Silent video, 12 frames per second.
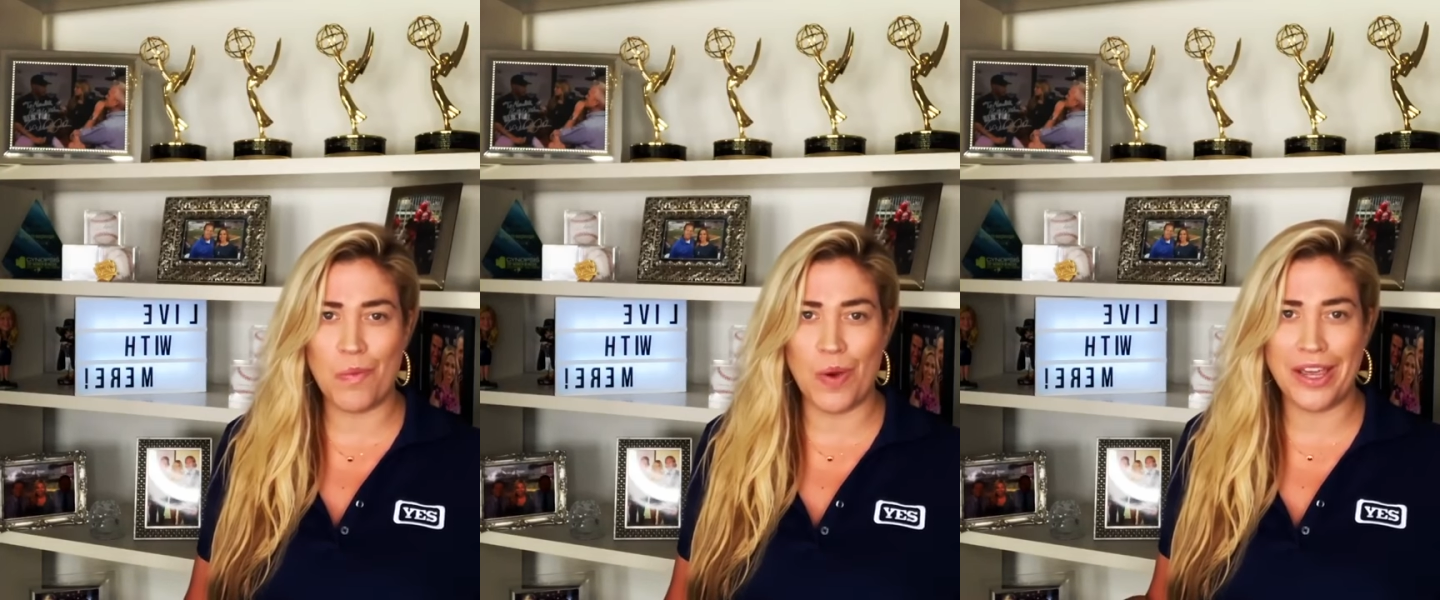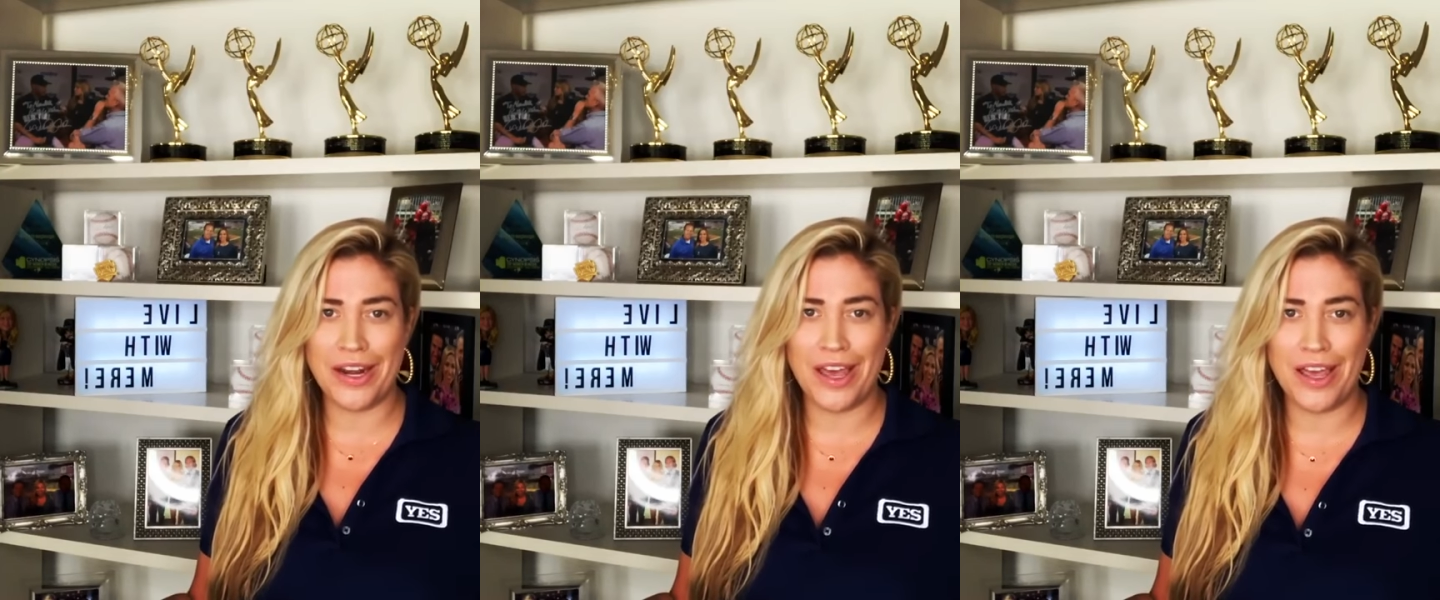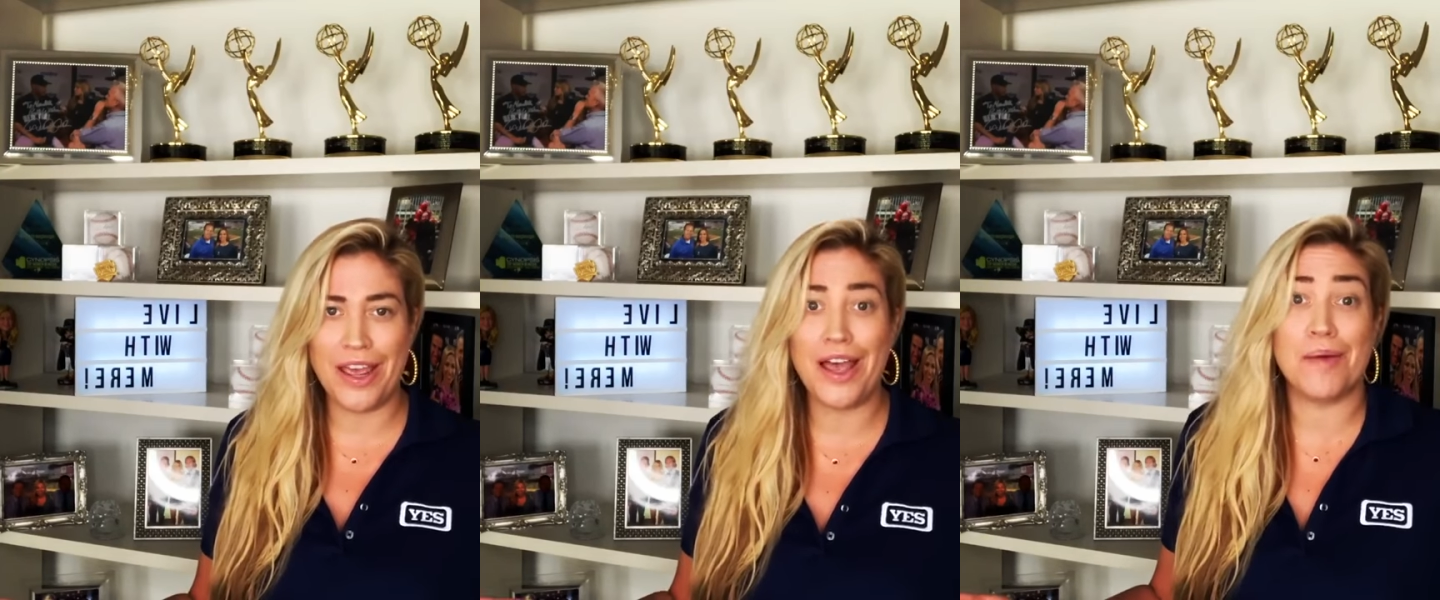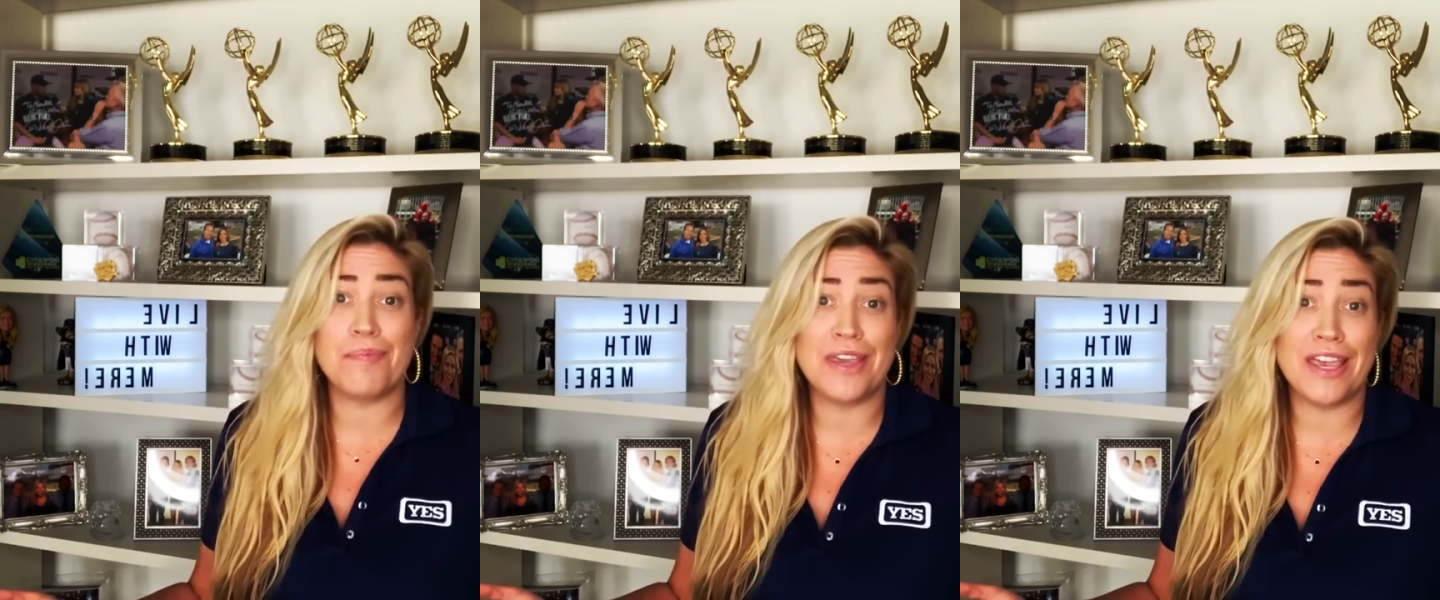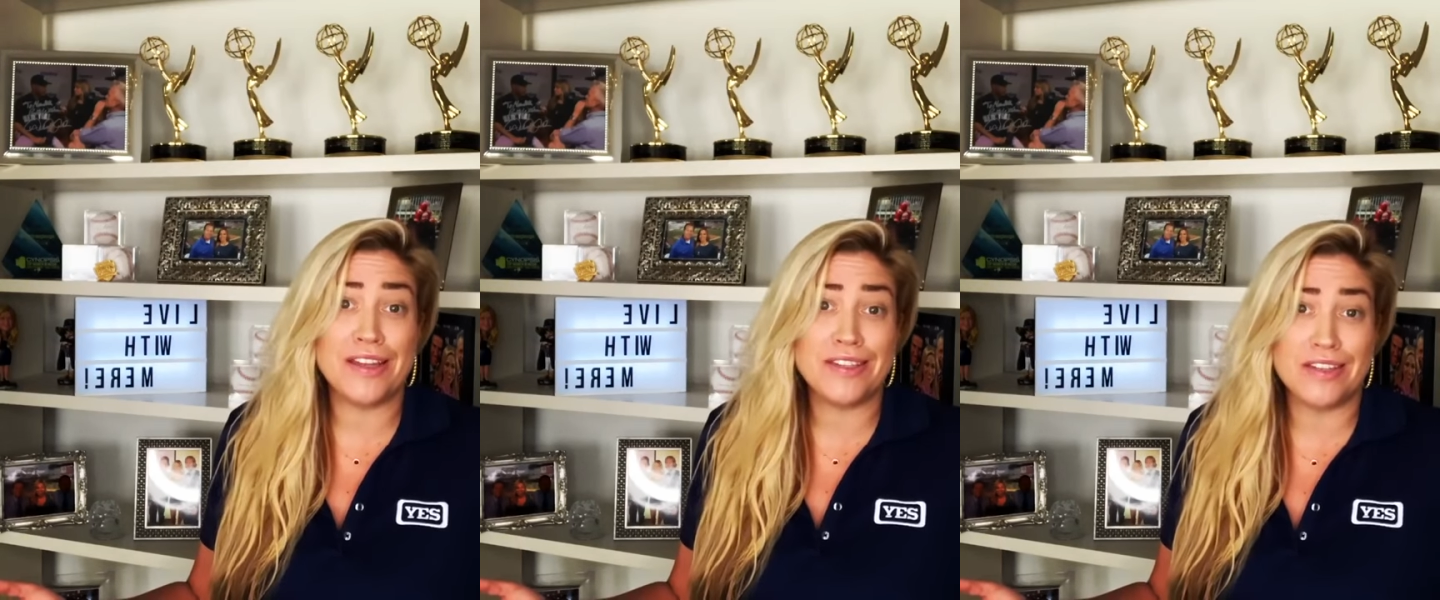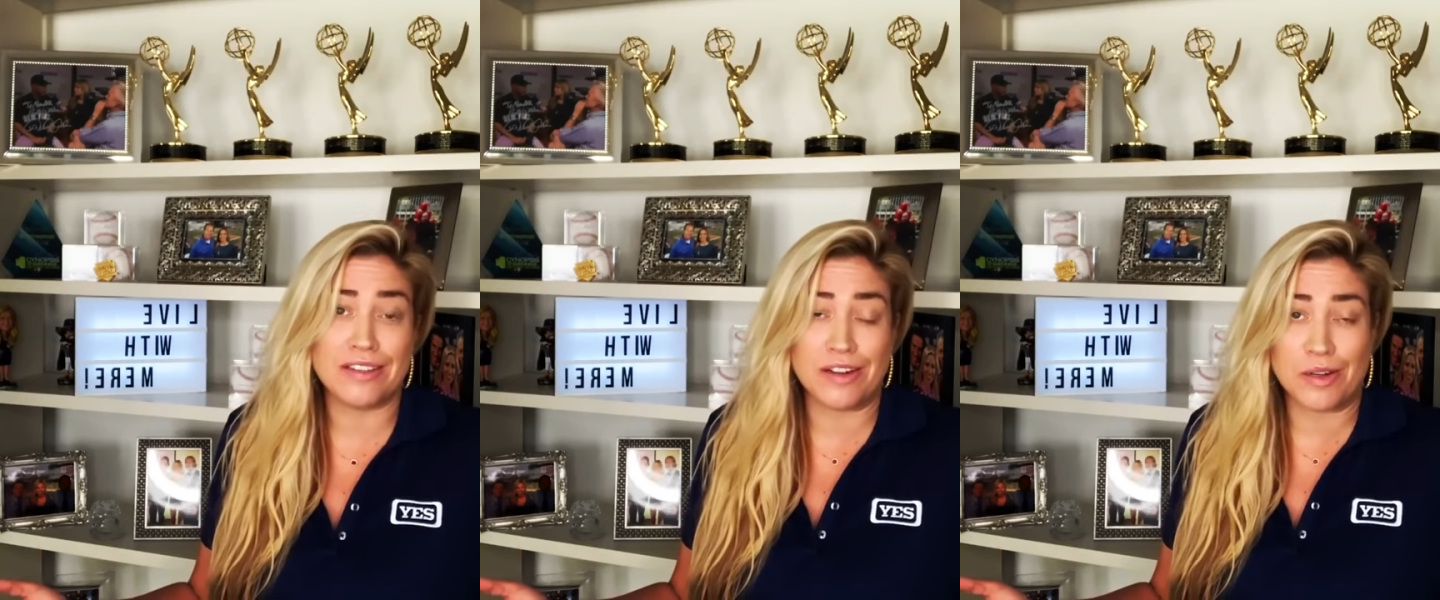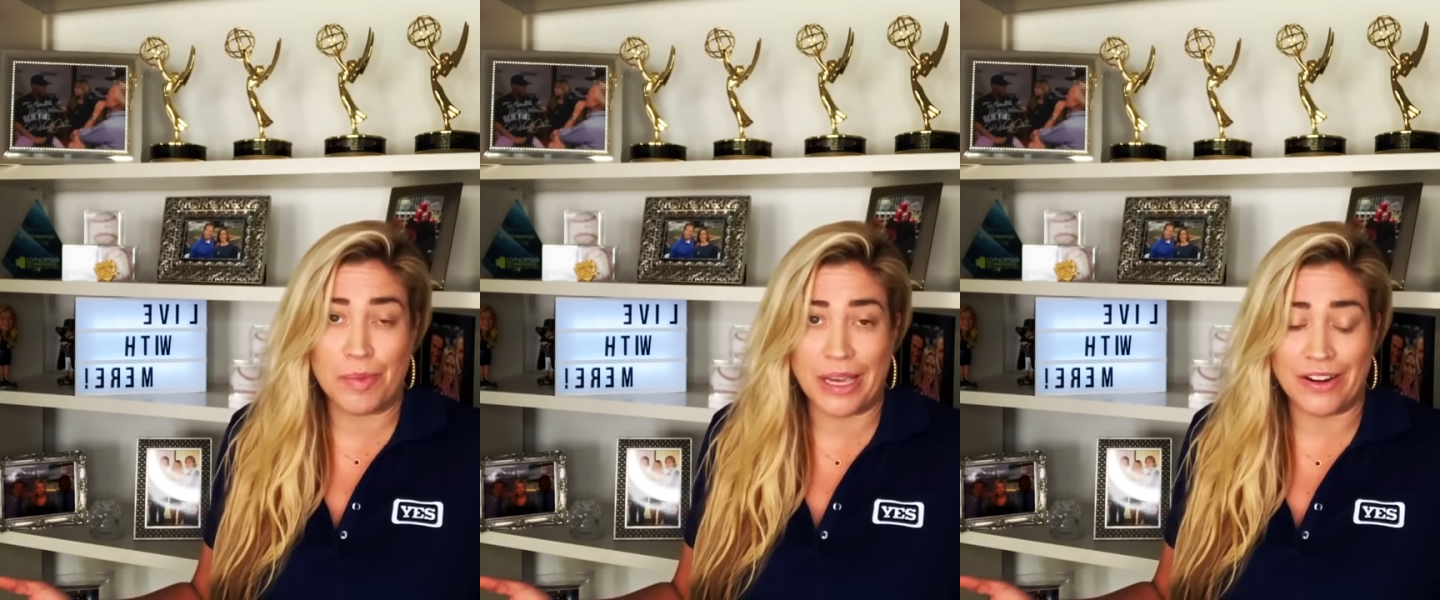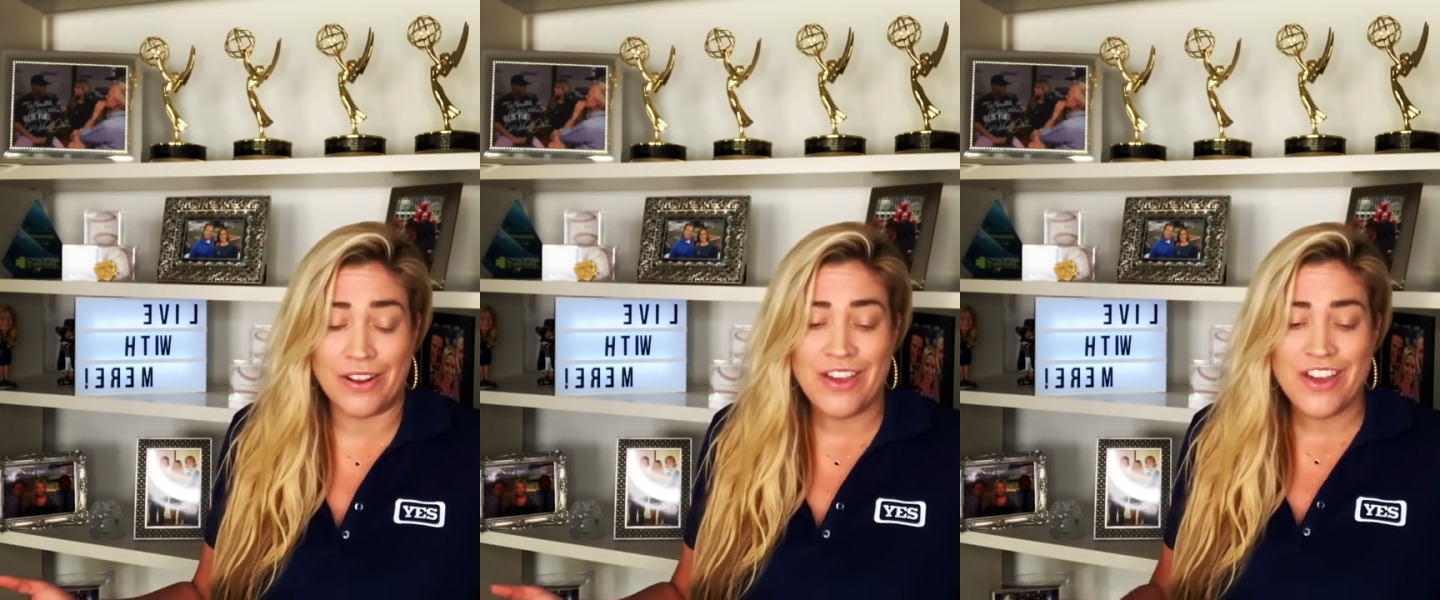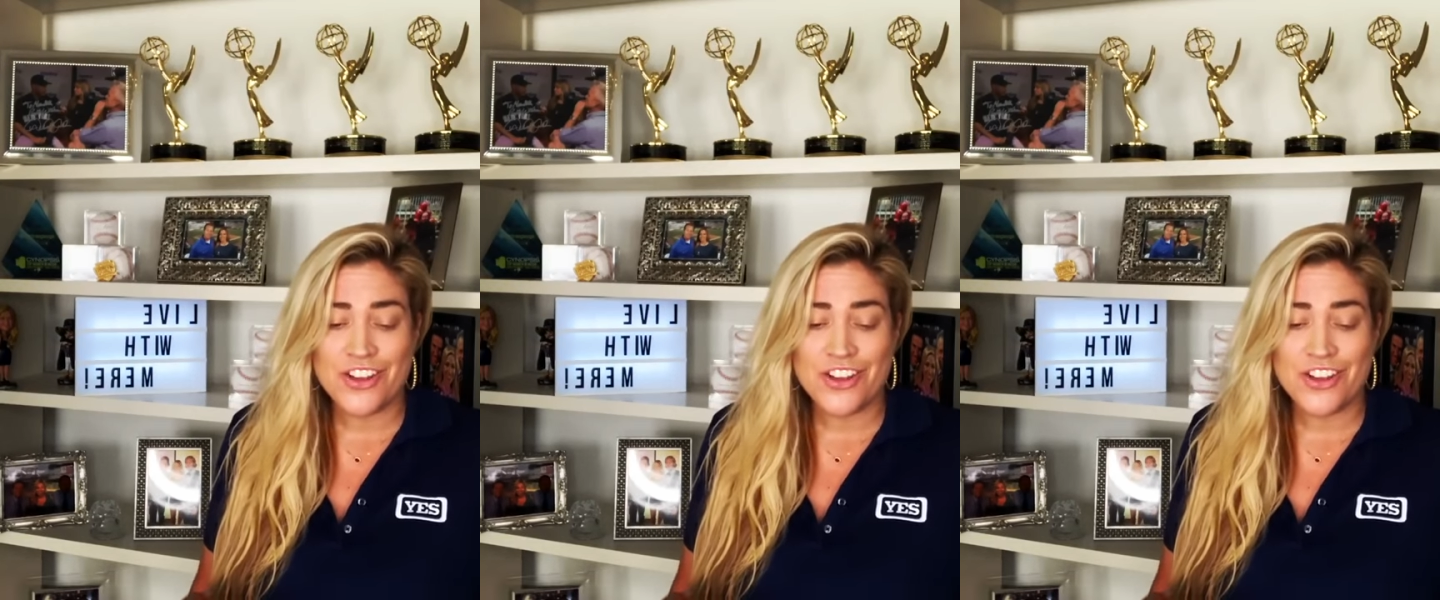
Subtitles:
why not up the ante a little bit?